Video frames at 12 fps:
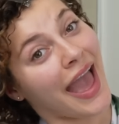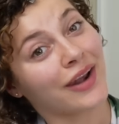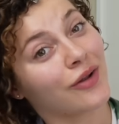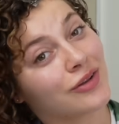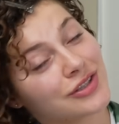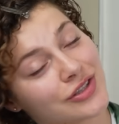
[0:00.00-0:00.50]

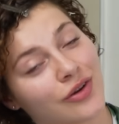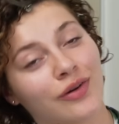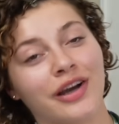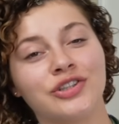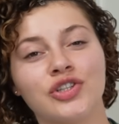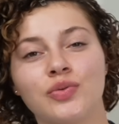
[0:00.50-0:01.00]
And also,
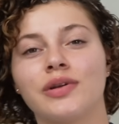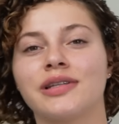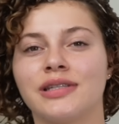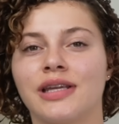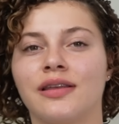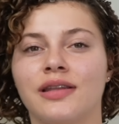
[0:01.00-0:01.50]
I just wanna
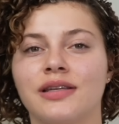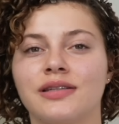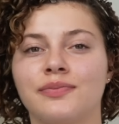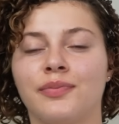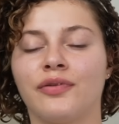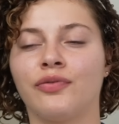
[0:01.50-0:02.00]
say
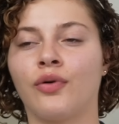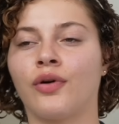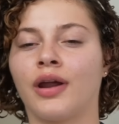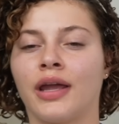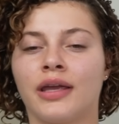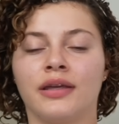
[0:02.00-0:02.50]
this
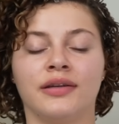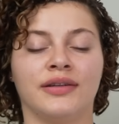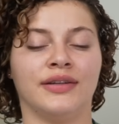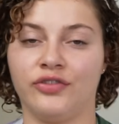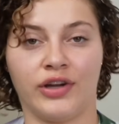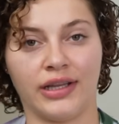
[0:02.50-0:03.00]
before I
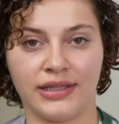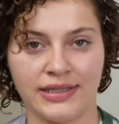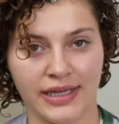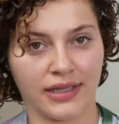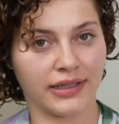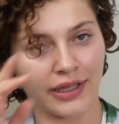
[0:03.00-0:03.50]
forget to
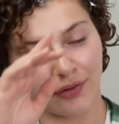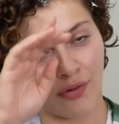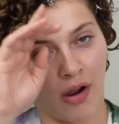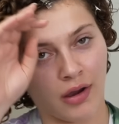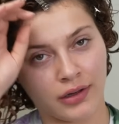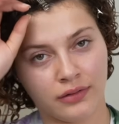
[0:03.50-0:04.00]
say it later
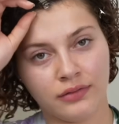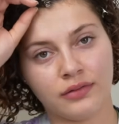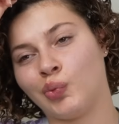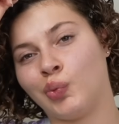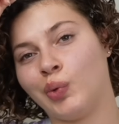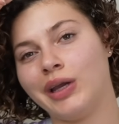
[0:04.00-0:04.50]
on.
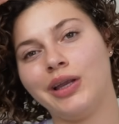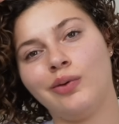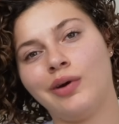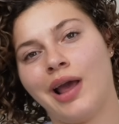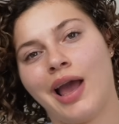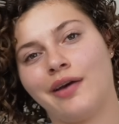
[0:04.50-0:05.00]
We
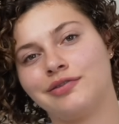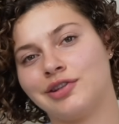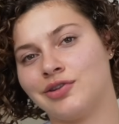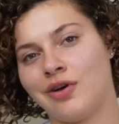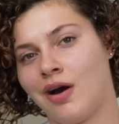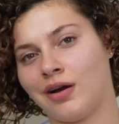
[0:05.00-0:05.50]
don't have to
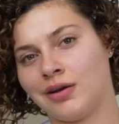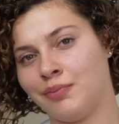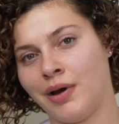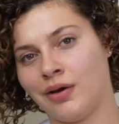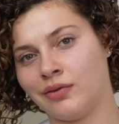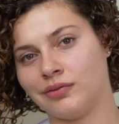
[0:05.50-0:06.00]
talk
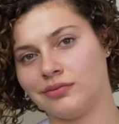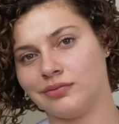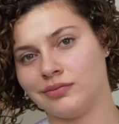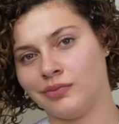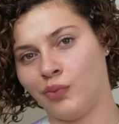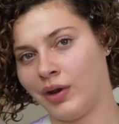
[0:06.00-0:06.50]
about
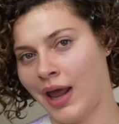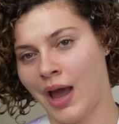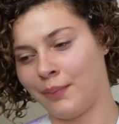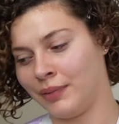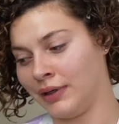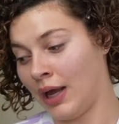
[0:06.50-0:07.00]
what
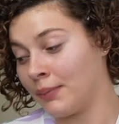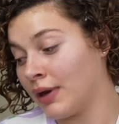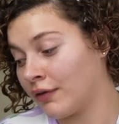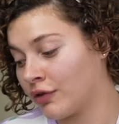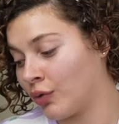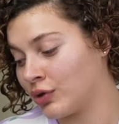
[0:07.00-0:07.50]
happened. I'm
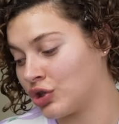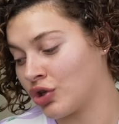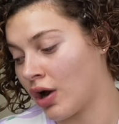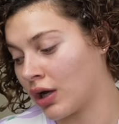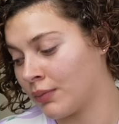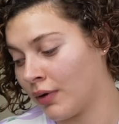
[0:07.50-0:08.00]
never going to
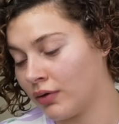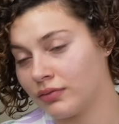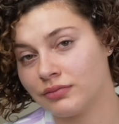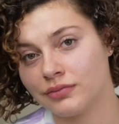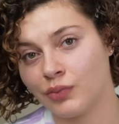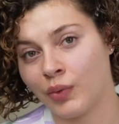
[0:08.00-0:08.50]
talk
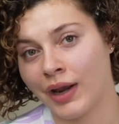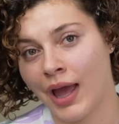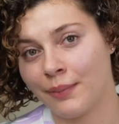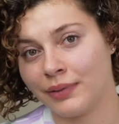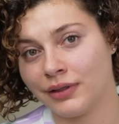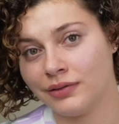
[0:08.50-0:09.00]
about what
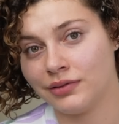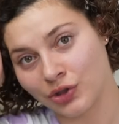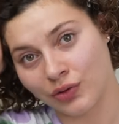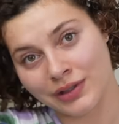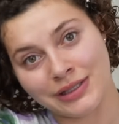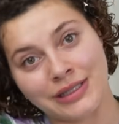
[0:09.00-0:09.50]
happened, you
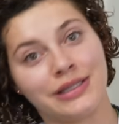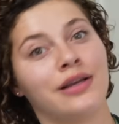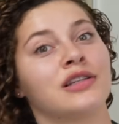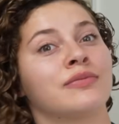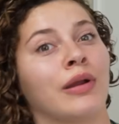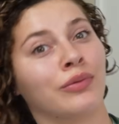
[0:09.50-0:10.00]
know, the
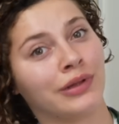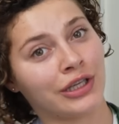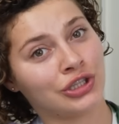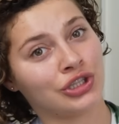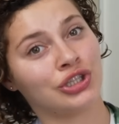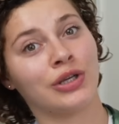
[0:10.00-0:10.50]
details of my
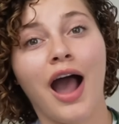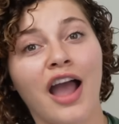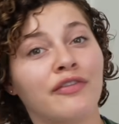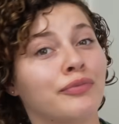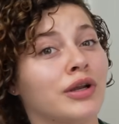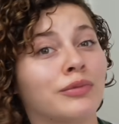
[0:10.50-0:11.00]
relationship.
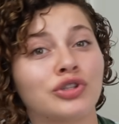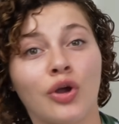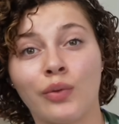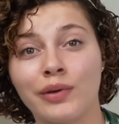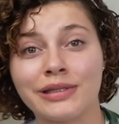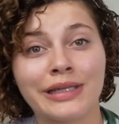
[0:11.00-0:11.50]
I've pretty much
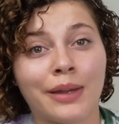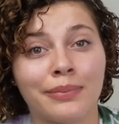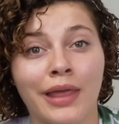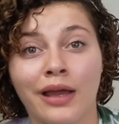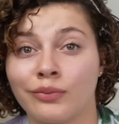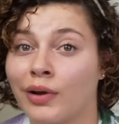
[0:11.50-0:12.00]
always kept
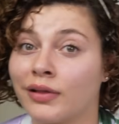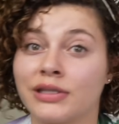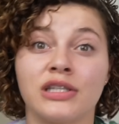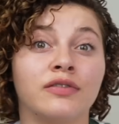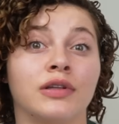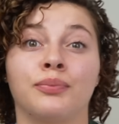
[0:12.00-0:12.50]
that
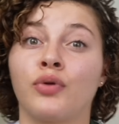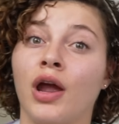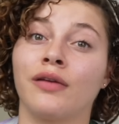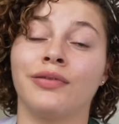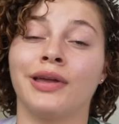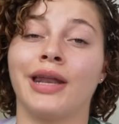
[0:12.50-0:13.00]
relatively
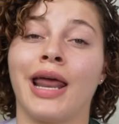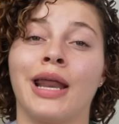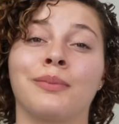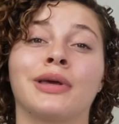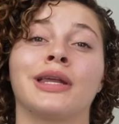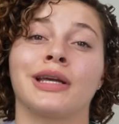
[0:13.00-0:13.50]
private and
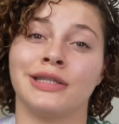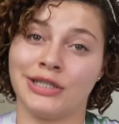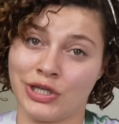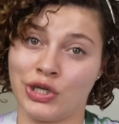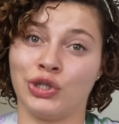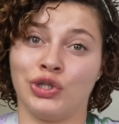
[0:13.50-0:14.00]
I'm gonna
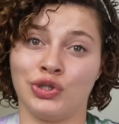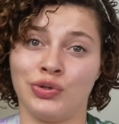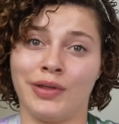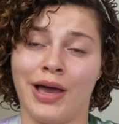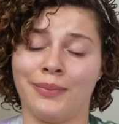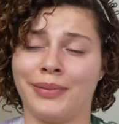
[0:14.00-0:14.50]
continue to do
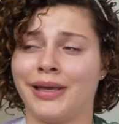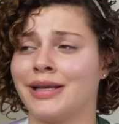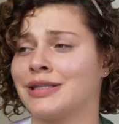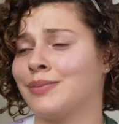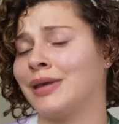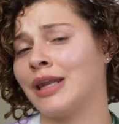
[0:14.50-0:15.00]
that
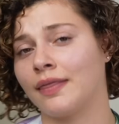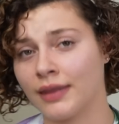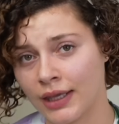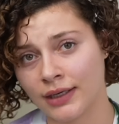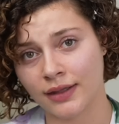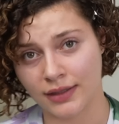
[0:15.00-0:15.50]
because I mean, at the
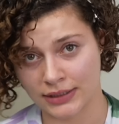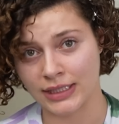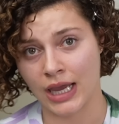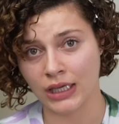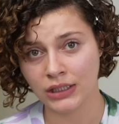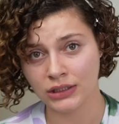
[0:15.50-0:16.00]
end of the
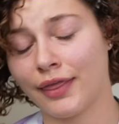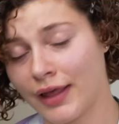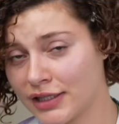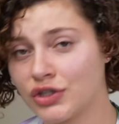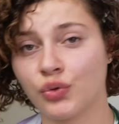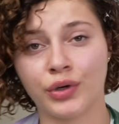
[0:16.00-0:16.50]
day,
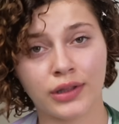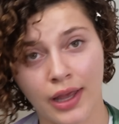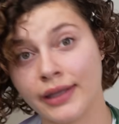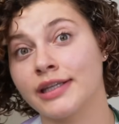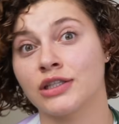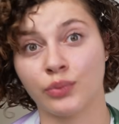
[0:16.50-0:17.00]
that
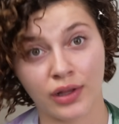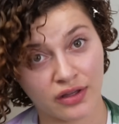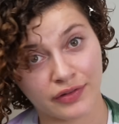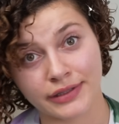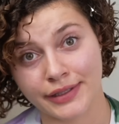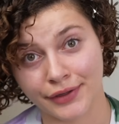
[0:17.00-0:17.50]
storyline is irrelevant